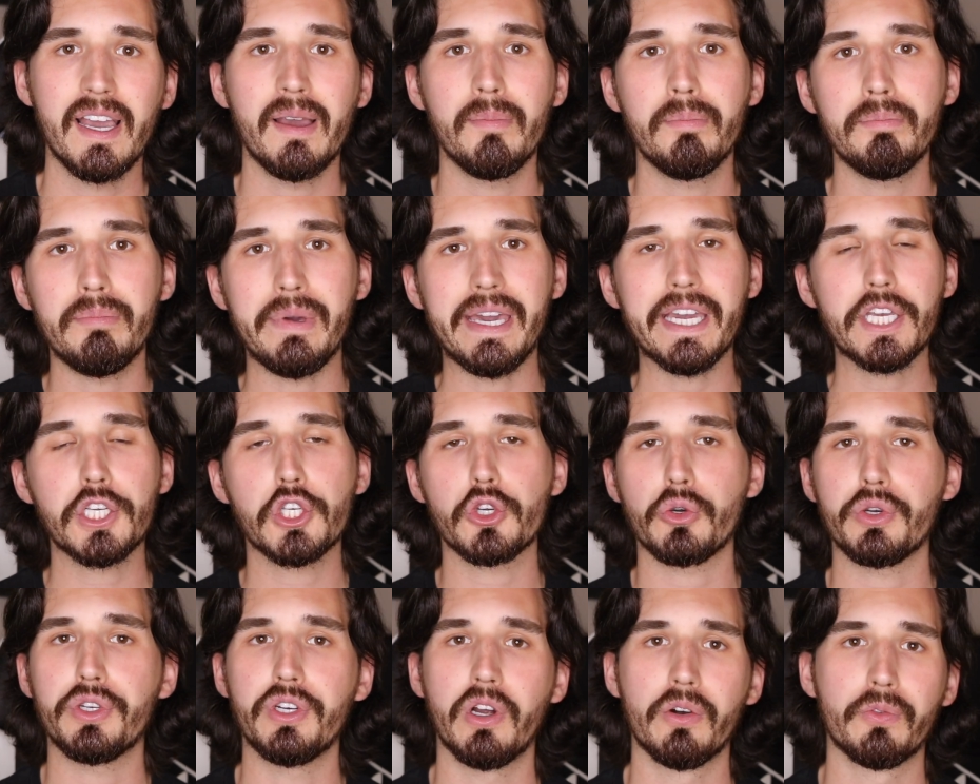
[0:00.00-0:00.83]
Make
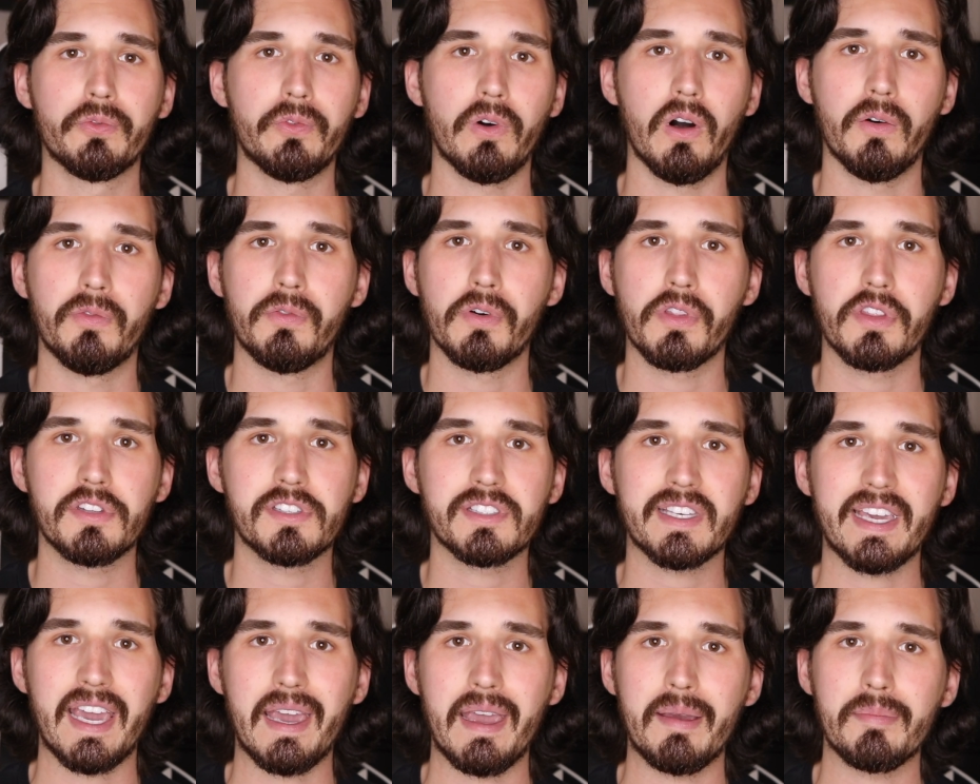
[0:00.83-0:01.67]
sure you don't fall for the
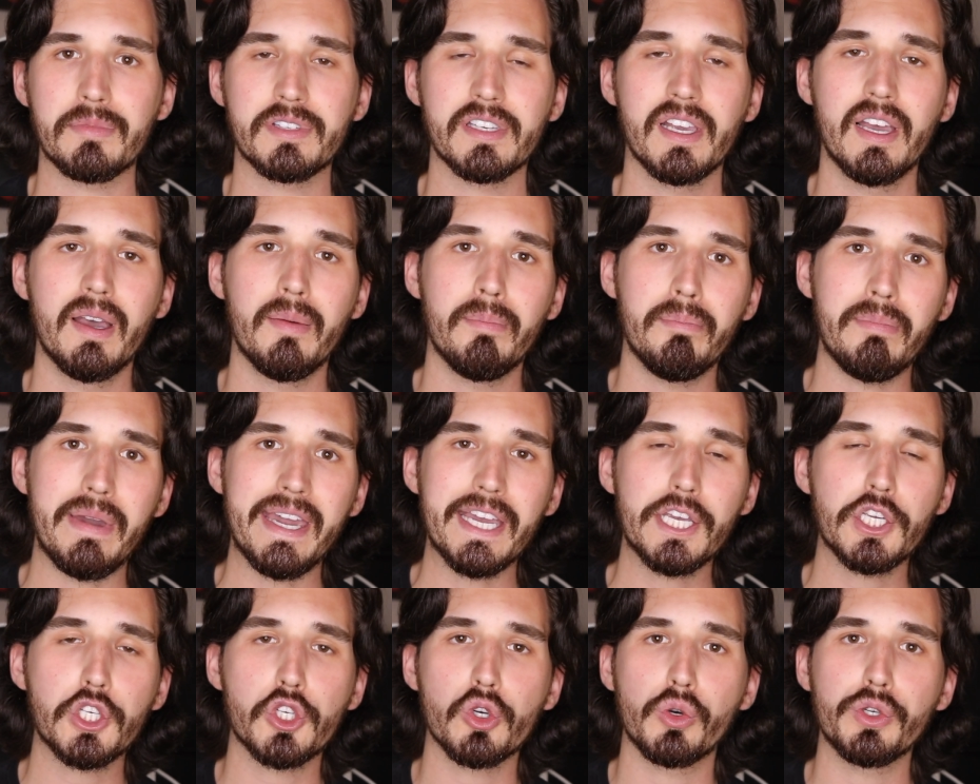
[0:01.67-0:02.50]
scams.
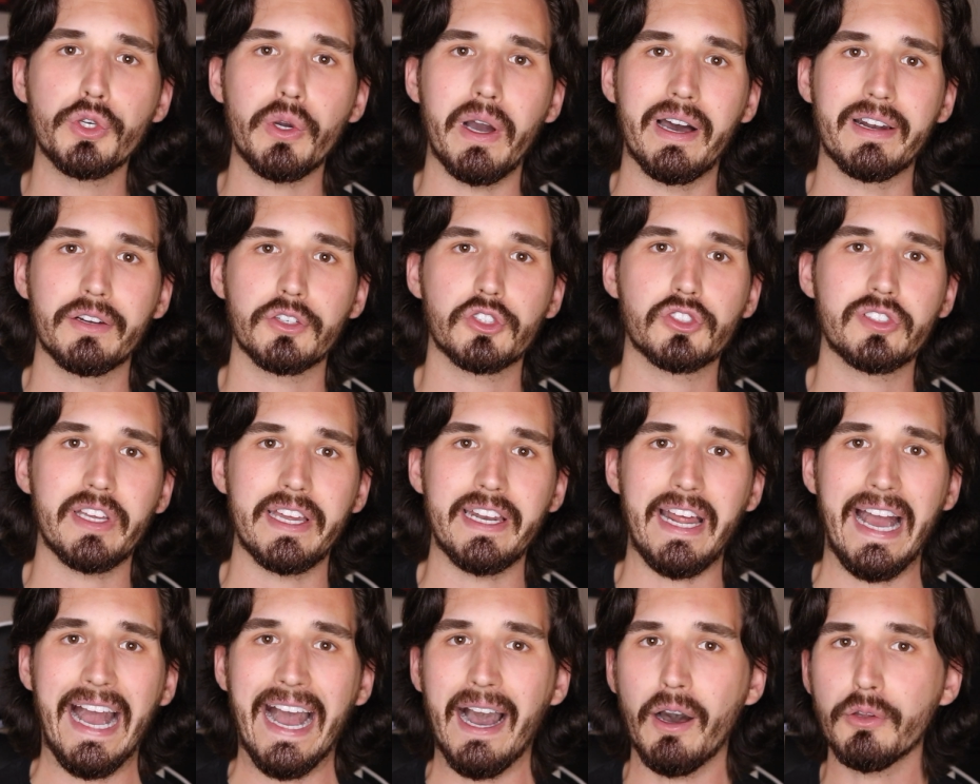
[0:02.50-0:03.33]
Make sure you
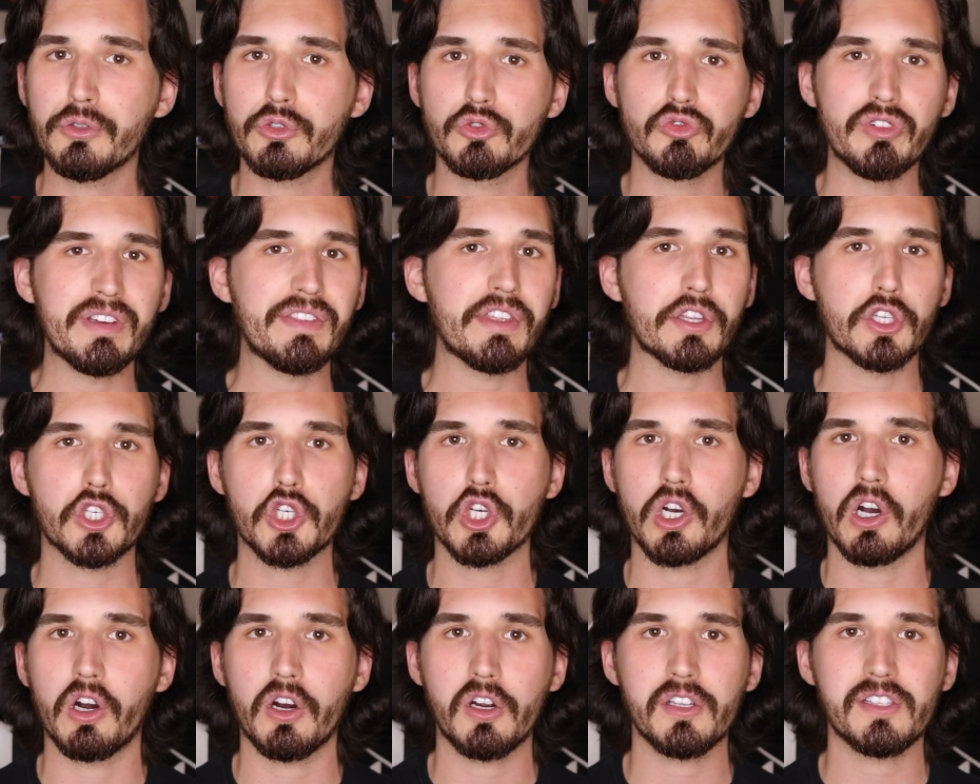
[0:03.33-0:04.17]
understand how to read the
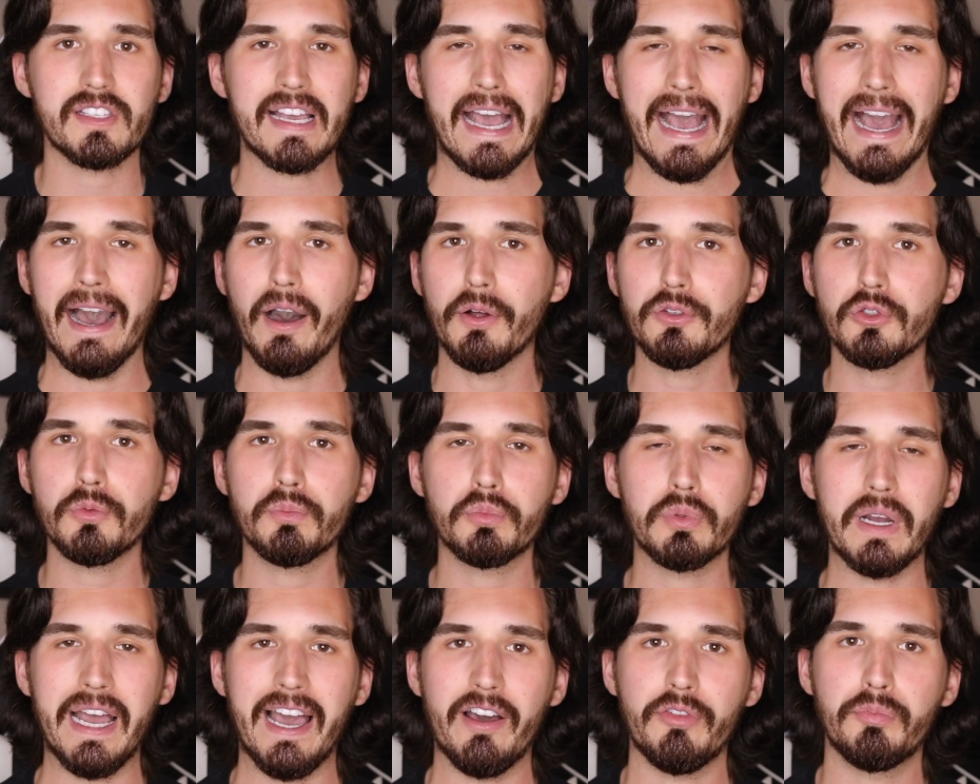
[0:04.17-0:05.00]
charts, how
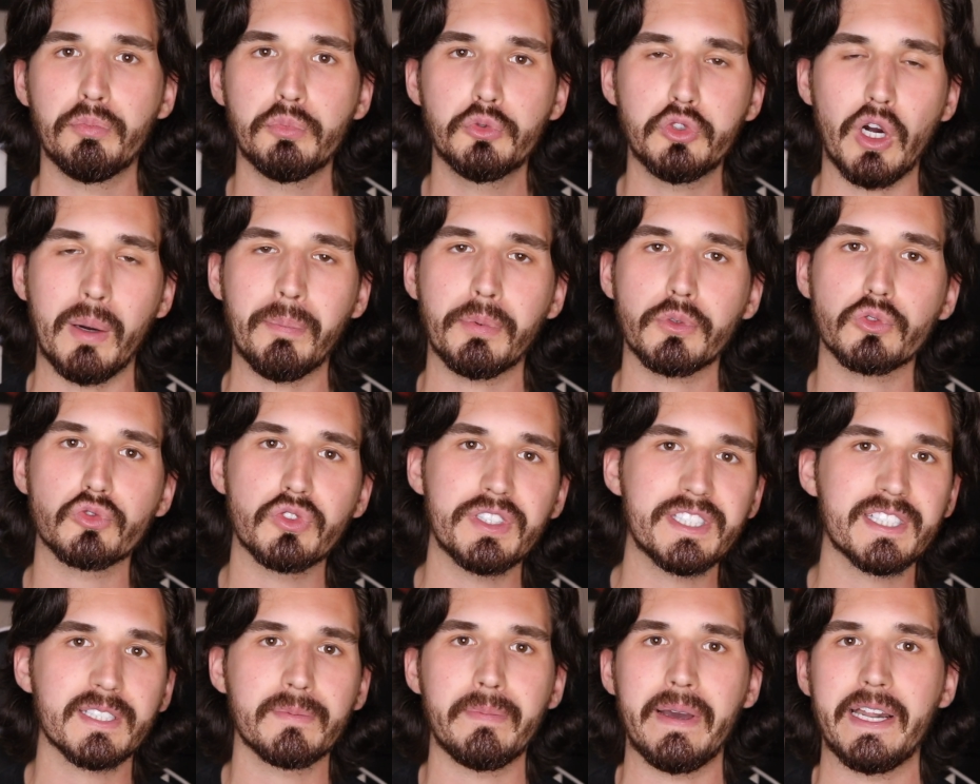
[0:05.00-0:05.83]
to have proper
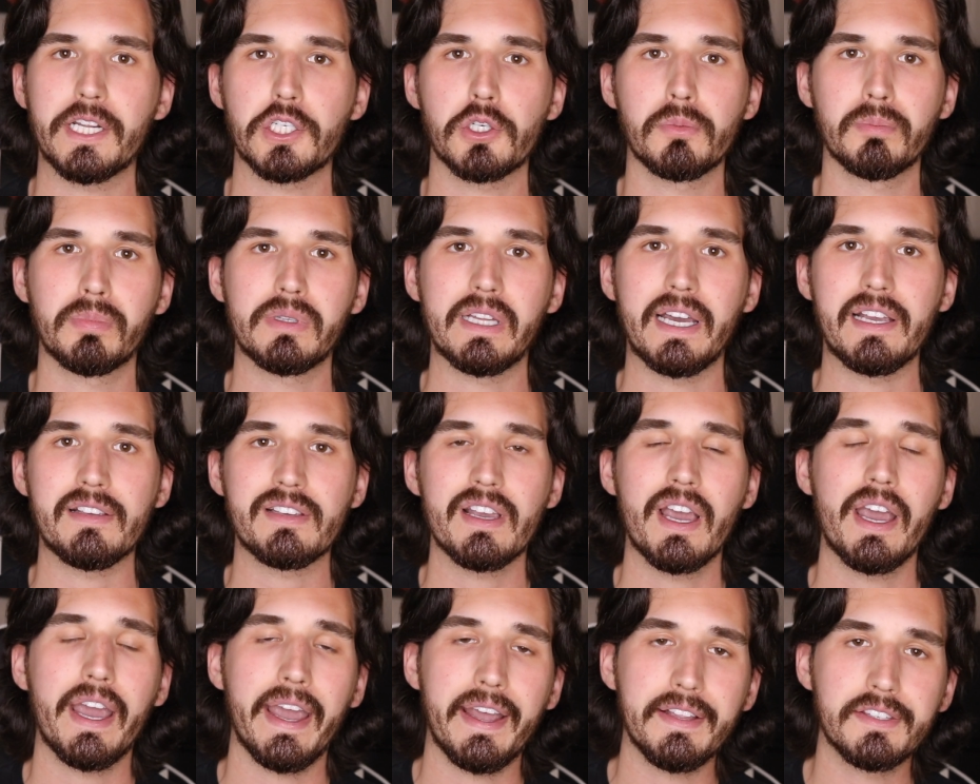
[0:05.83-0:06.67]
risk management in
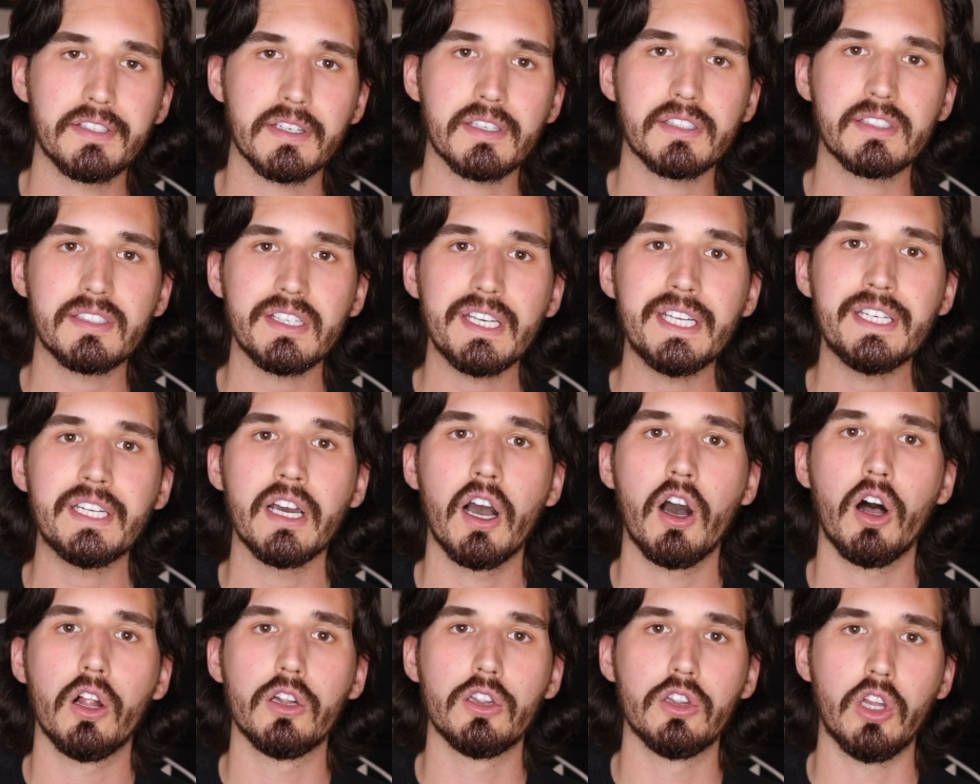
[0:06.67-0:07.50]
place and succeed
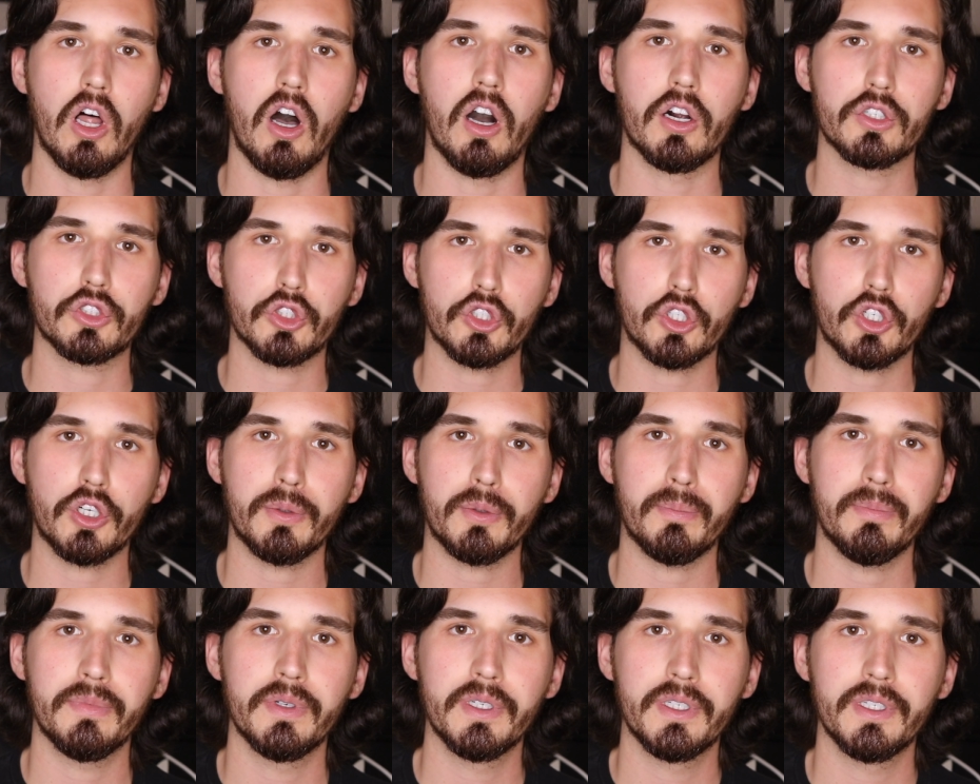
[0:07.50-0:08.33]
long term.